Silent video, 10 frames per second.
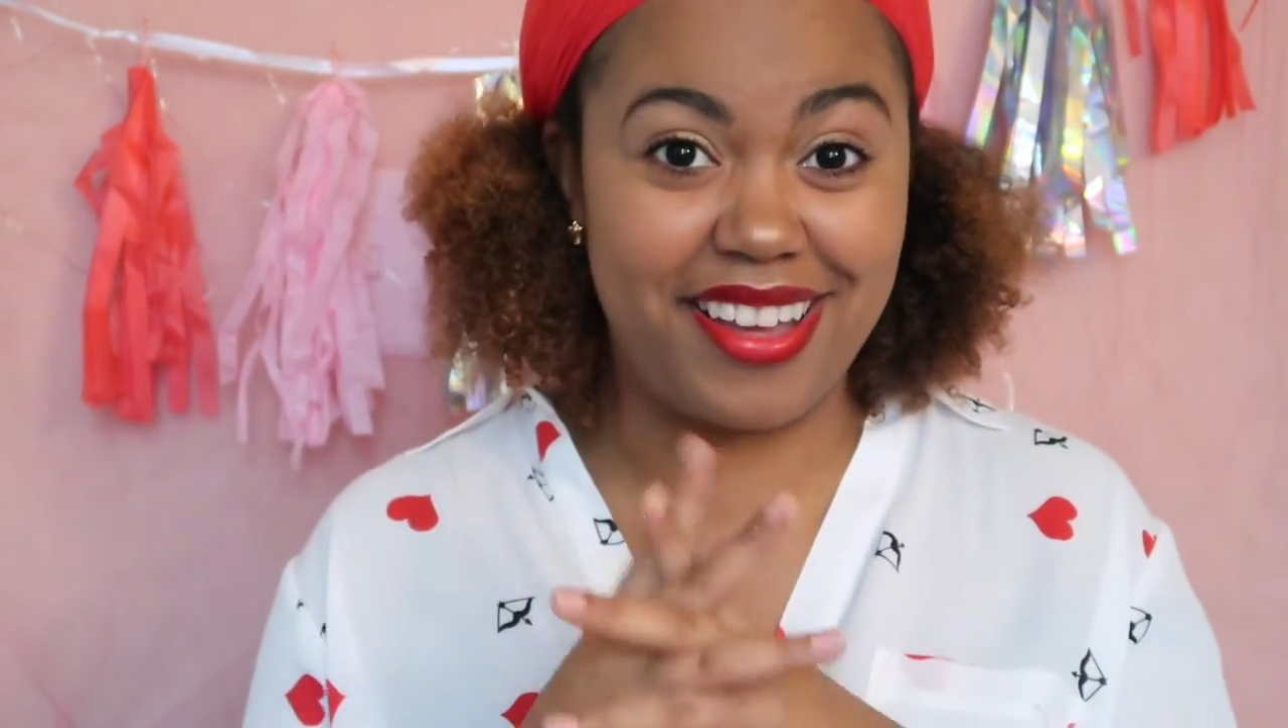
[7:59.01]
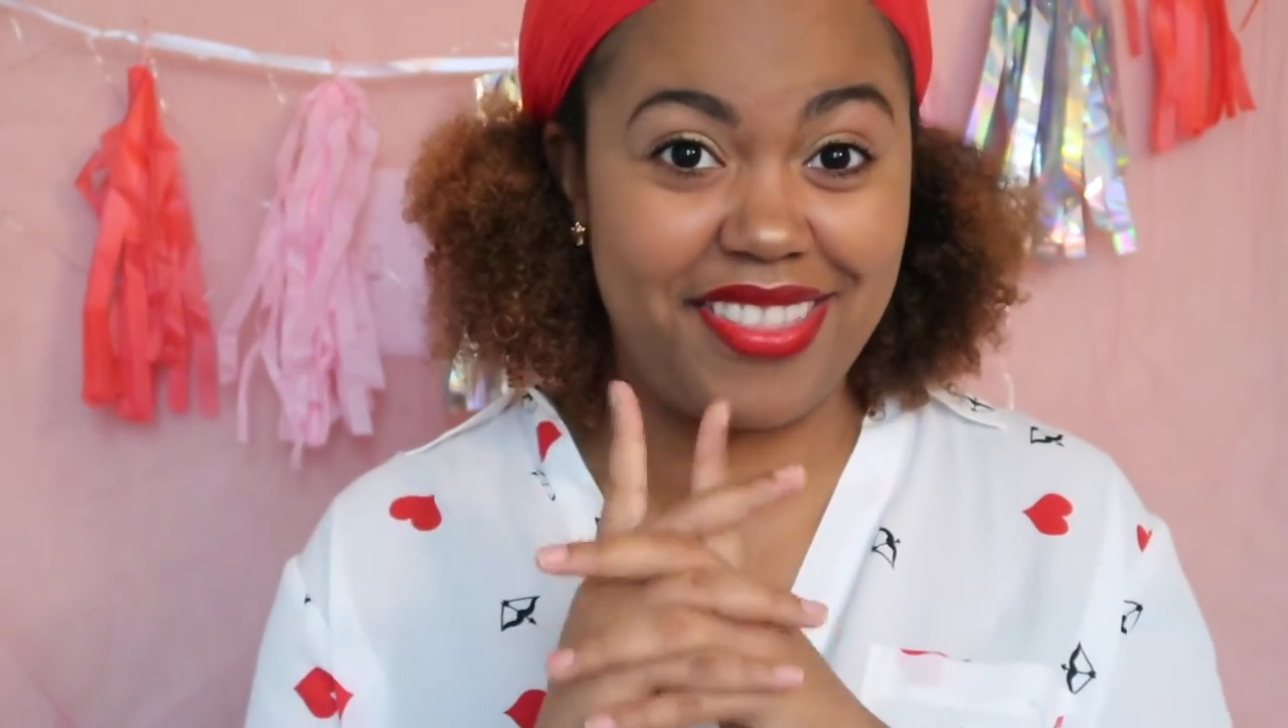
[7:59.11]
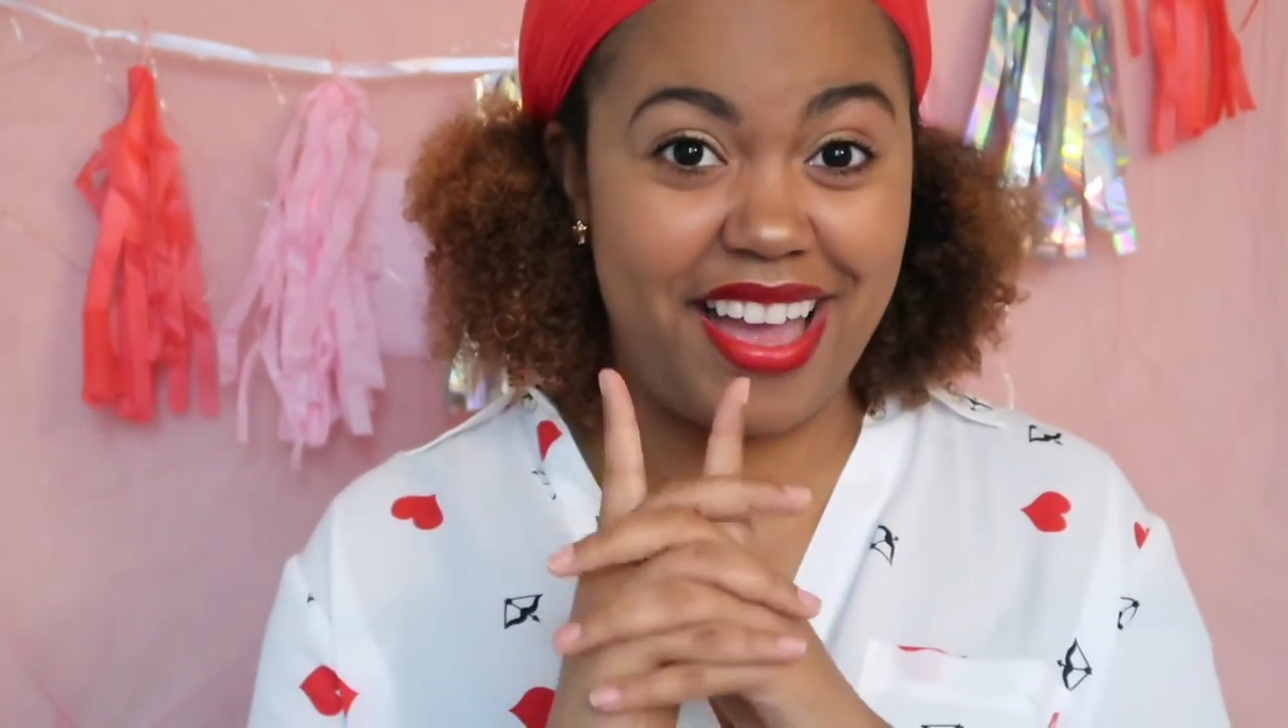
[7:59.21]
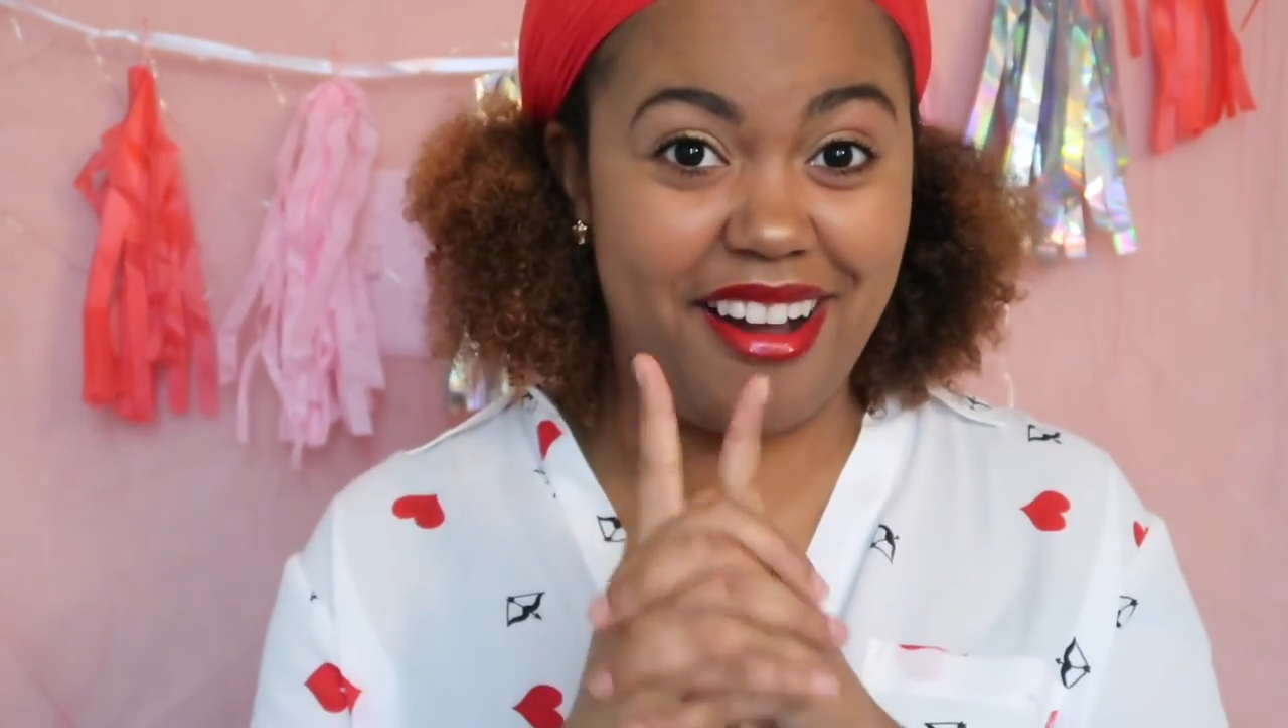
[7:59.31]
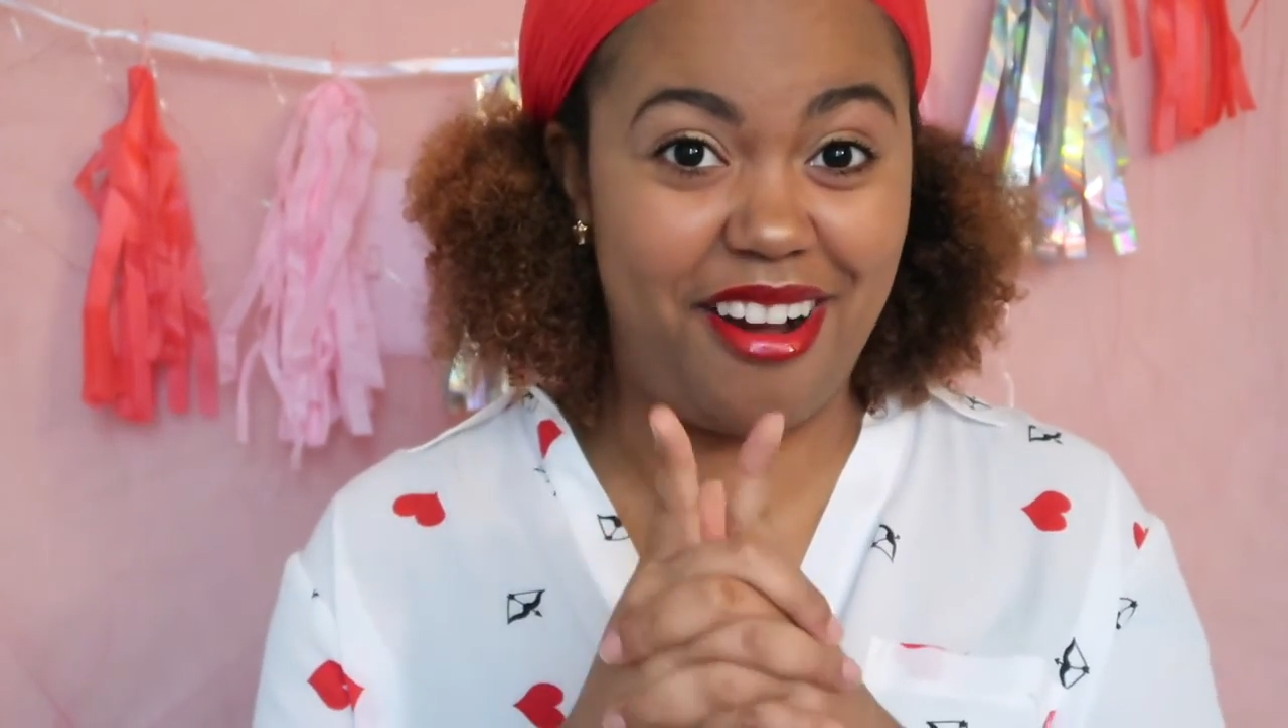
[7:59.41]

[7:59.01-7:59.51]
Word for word: done that